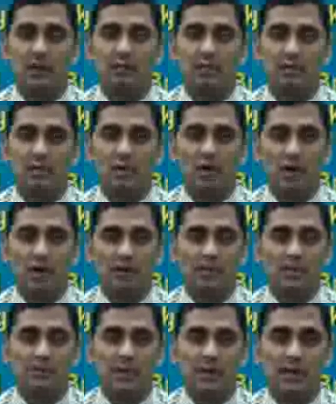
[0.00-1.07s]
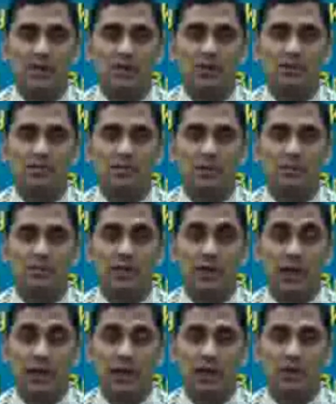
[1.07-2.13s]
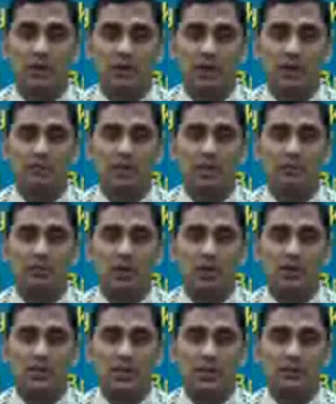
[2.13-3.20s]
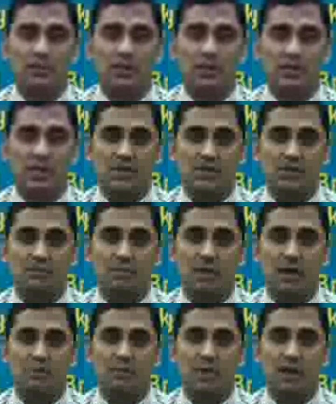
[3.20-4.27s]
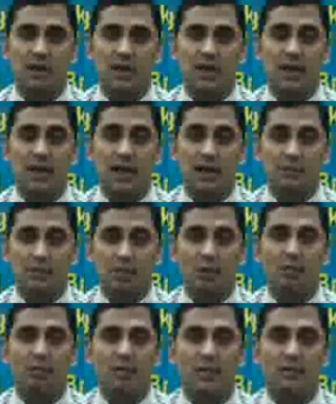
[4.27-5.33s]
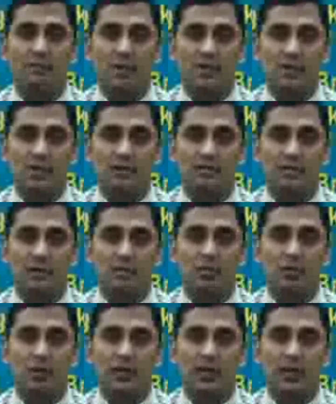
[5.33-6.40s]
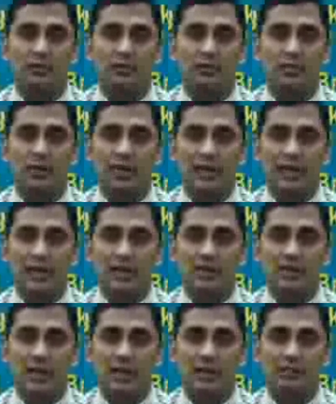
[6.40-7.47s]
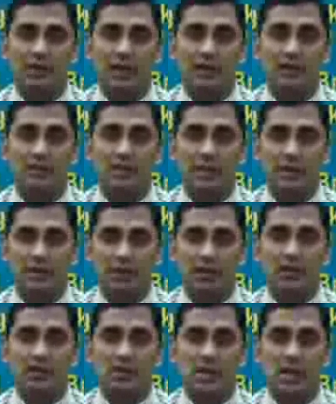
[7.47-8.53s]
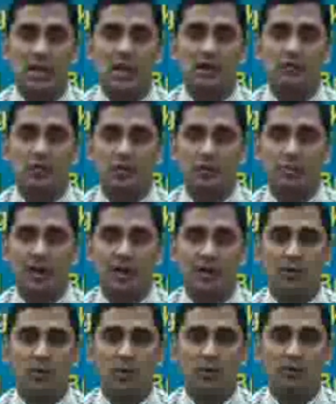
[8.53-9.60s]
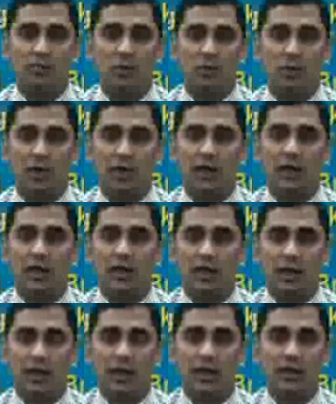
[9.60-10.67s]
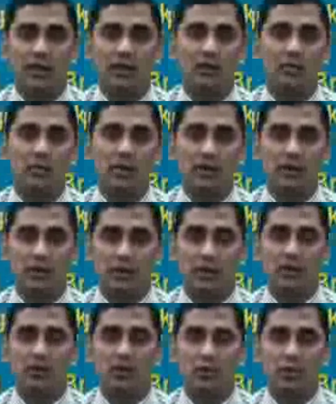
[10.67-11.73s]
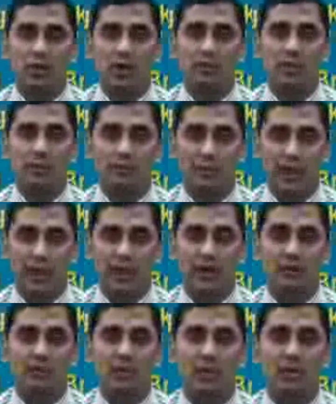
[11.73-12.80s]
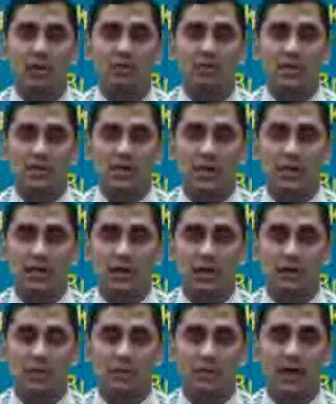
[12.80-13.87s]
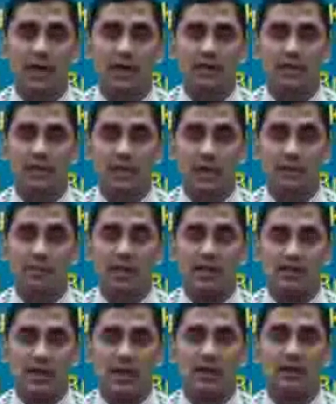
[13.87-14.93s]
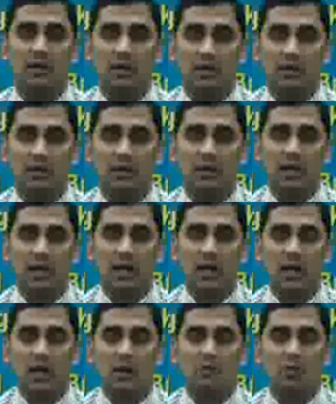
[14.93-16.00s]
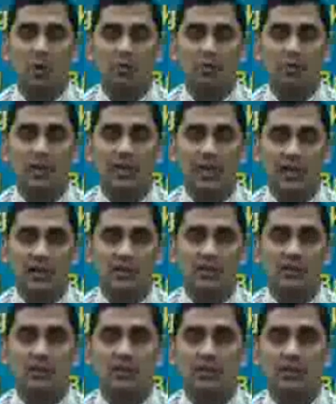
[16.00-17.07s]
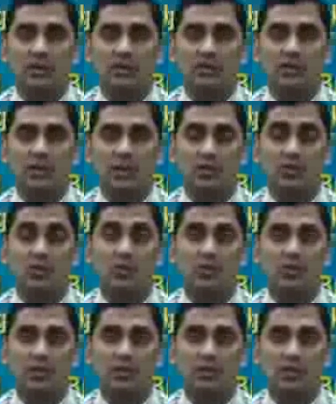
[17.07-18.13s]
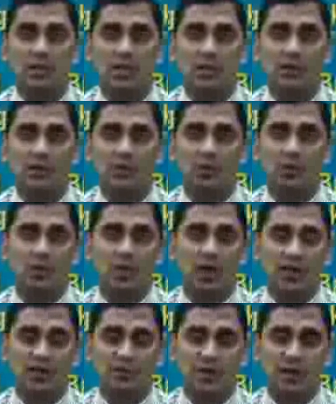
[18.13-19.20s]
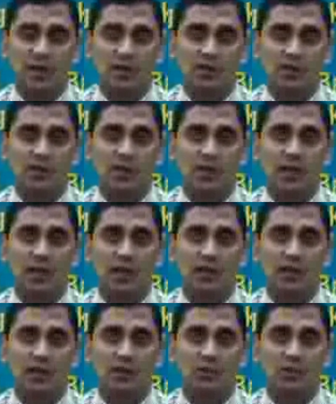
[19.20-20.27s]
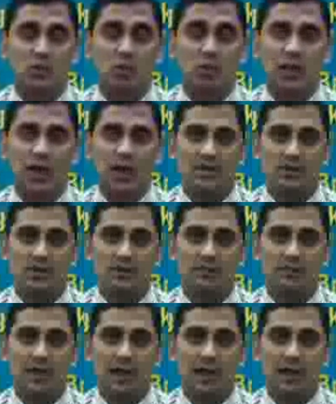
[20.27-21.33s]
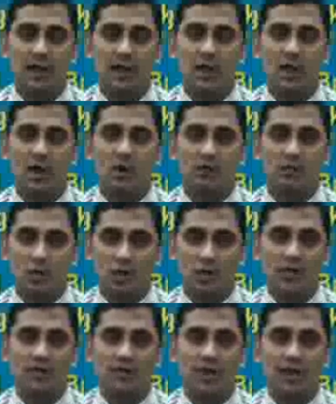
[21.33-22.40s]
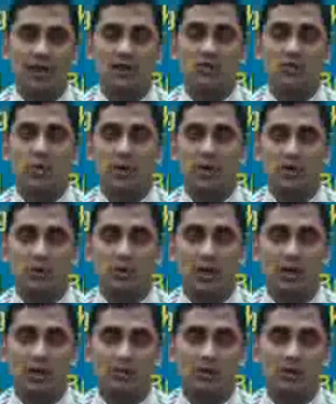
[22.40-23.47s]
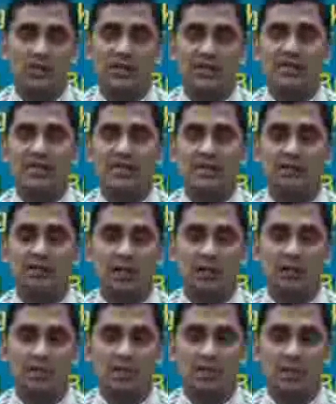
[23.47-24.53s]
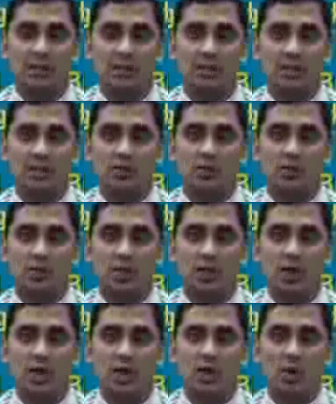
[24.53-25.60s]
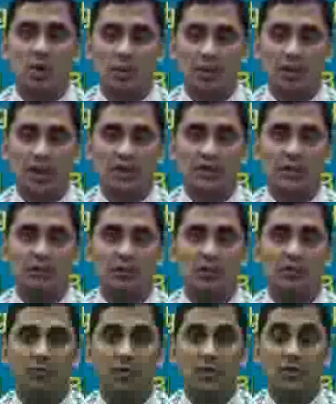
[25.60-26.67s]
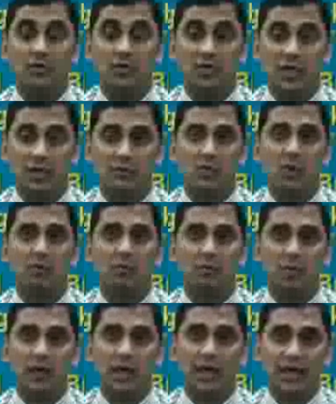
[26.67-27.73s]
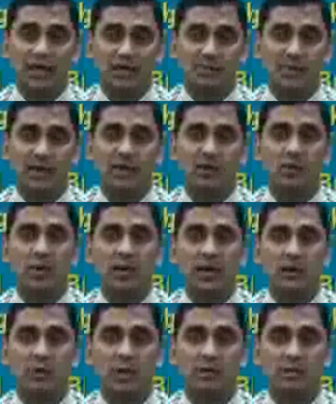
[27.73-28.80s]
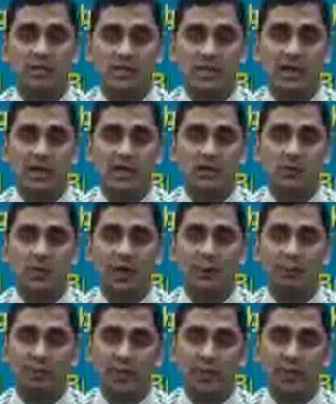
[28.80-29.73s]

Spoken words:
But with a lot of expectations probably laid out in the winter policy, the winter session of Parliament, and probably the budget in February, that would be key deciding factors and triggers for the market going forward. Again, I think with credit growth coming back, with economic cycle coming back, and the capex cycle turning, probably next year's earnings should see resilient growth. Our expectations, again, I think solely lies on the fact of all these factors working together for a 16-17% earnings growth over the next couple of years, which can probably get expanded to 18-20% as well.